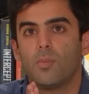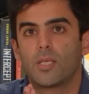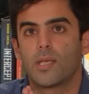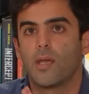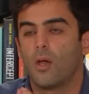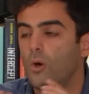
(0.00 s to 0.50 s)

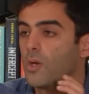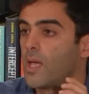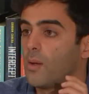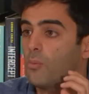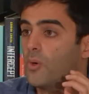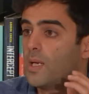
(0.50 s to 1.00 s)
Labour say,
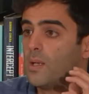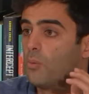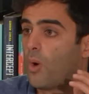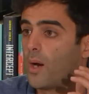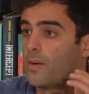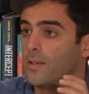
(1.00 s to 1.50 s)
okay, we're
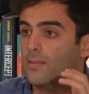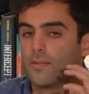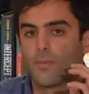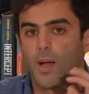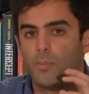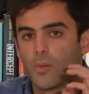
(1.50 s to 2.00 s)
really
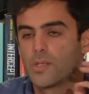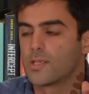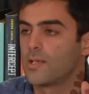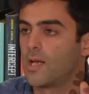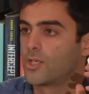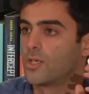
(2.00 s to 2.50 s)
worried about
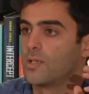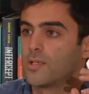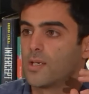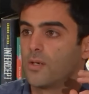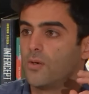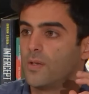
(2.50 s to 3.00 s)
this
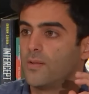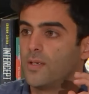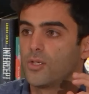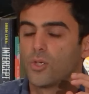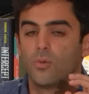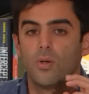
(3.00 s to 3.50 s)
national
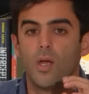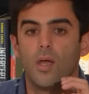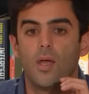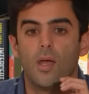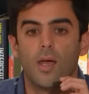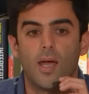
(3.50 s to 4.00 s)
security issue.
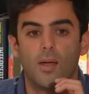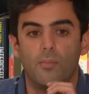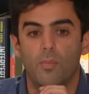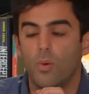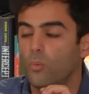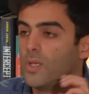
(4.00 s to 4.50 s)

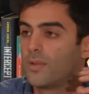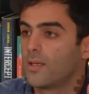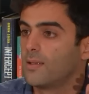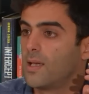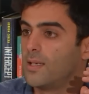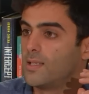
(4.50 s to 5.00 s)
We
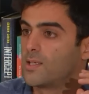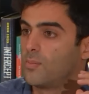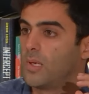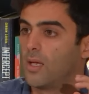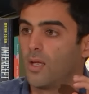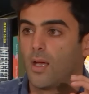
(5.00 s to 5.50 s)
think there needs
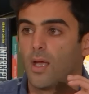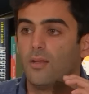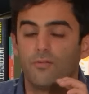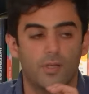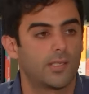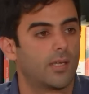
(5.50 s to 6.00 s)
to be
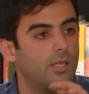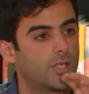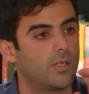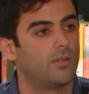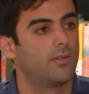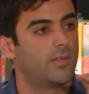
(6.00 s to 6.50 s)
an
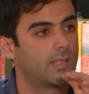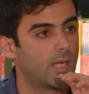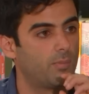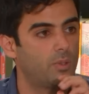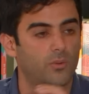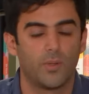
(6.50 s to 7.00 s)
investigation into
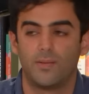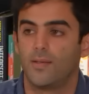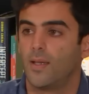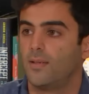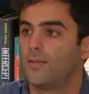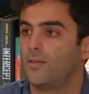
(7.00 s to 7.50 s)
this April
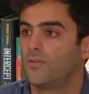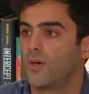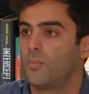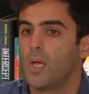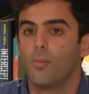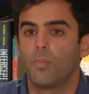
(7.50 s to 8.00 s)
2018
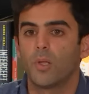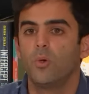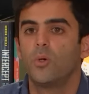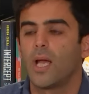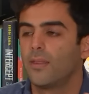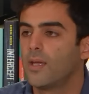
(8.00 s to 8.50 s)
trip, but
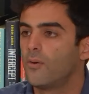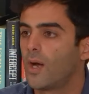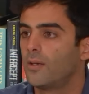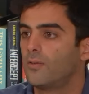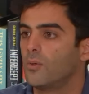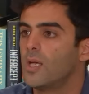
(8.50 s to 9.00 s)
who can they
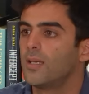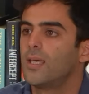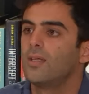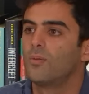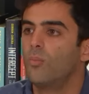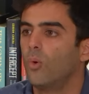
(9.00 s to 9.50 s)
write to?
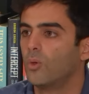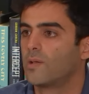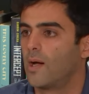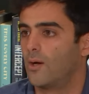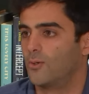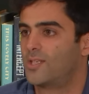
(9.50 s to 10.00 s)
Kit
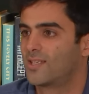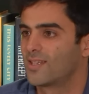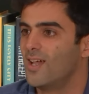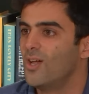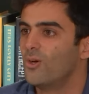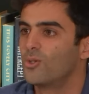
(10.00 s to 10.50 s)

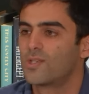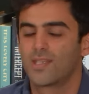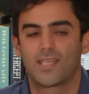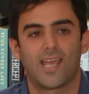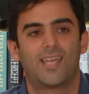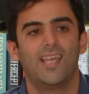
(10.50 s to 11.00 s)
Malthouse, who's
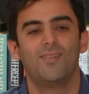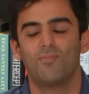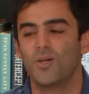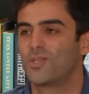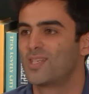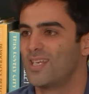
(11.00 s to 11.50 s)
the
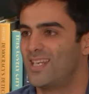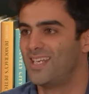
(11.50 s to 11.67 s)
second most